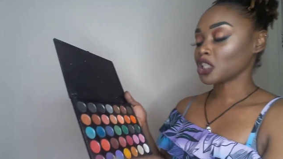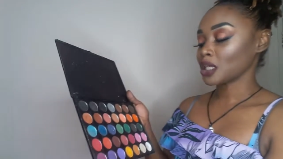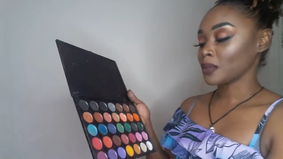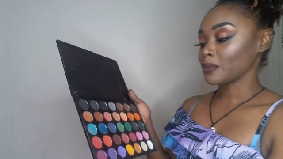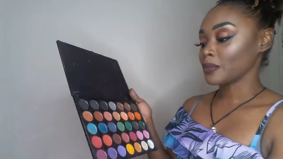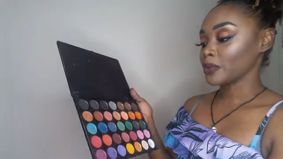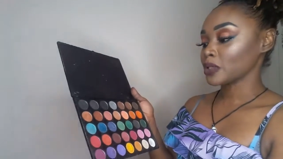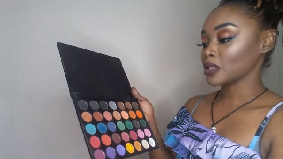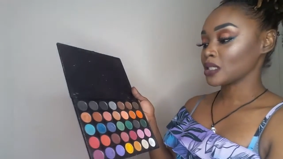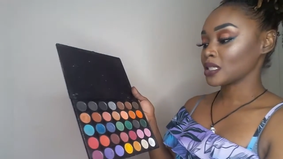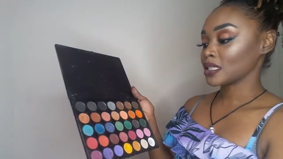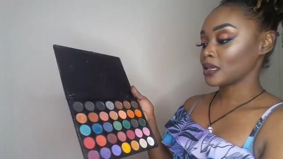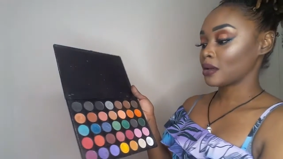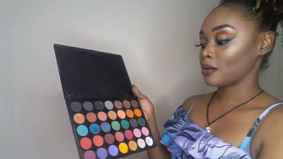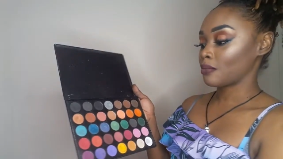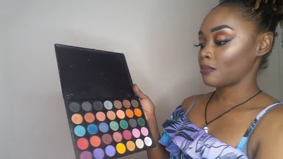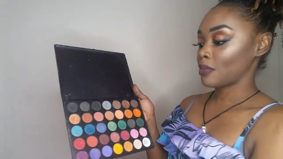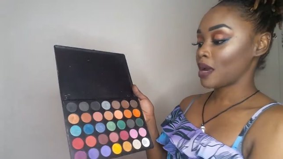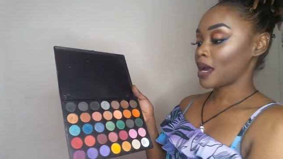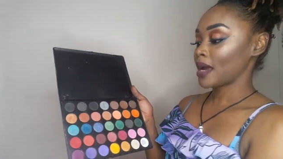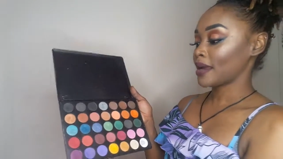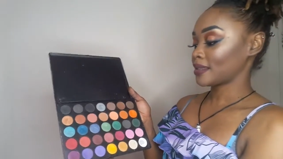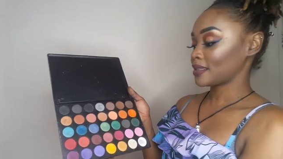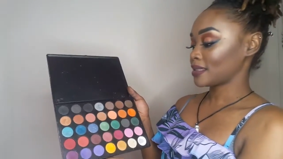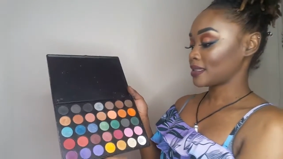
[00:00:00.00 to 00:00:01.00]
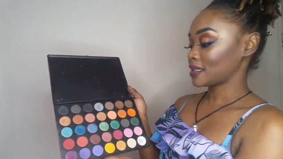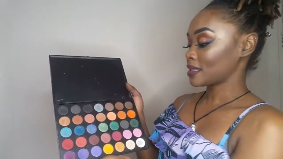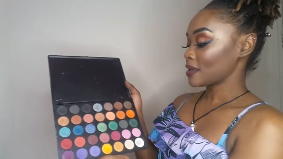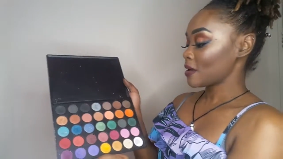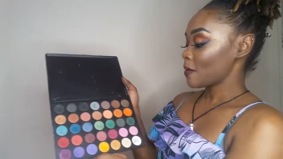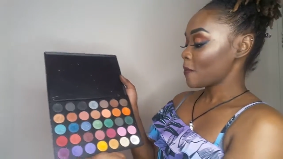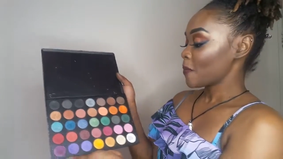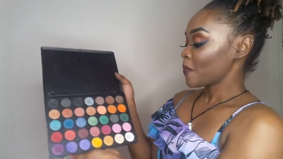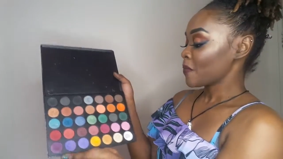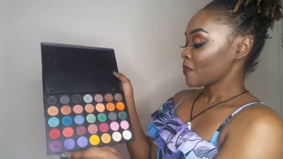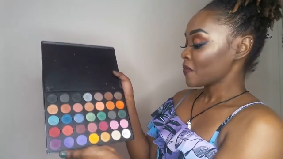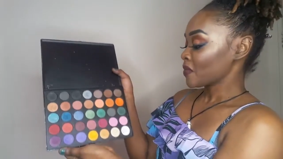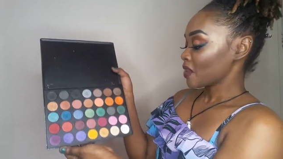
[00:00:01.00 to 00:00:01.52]
shimmers than mattes.
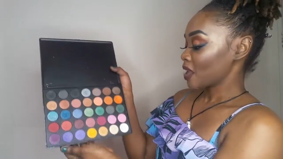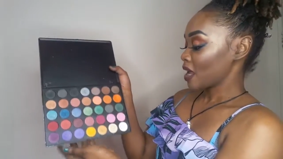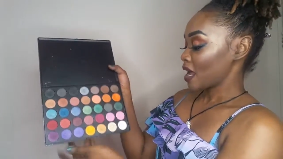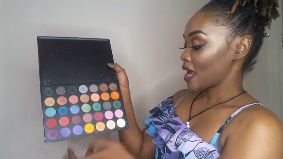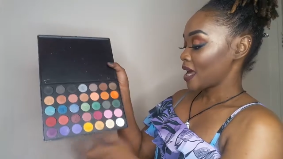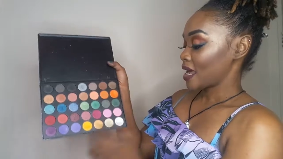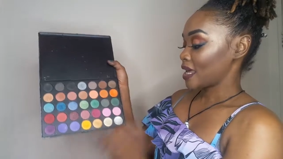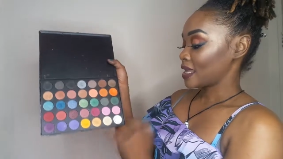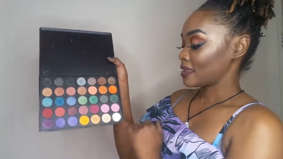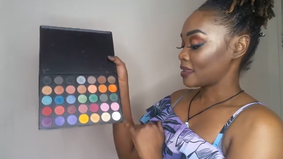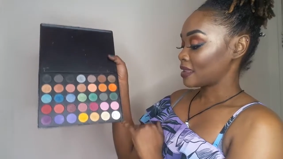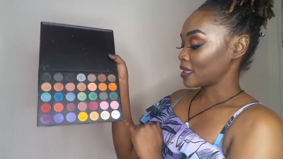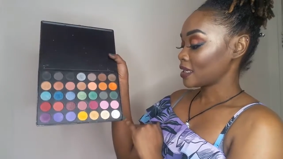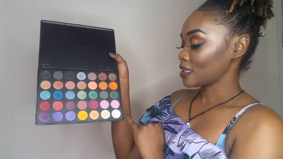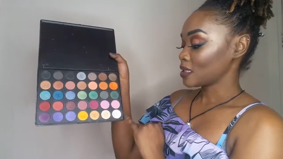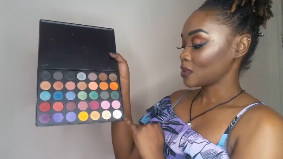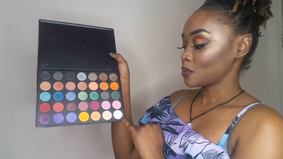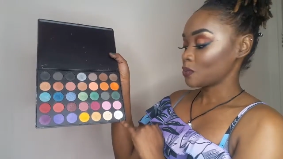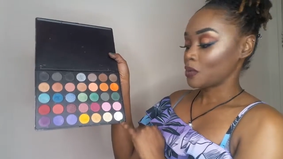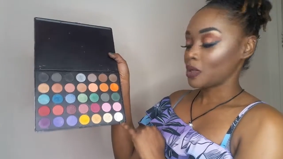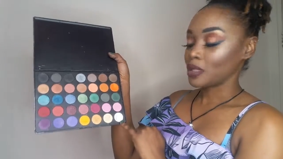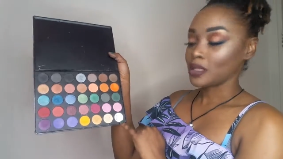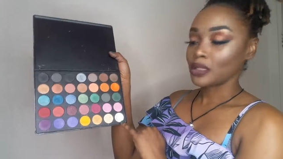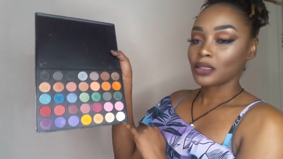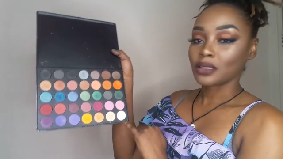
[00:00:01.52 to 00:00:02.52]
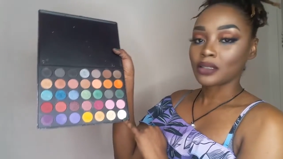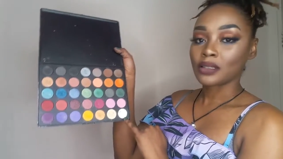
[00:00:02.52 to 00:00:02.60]
And this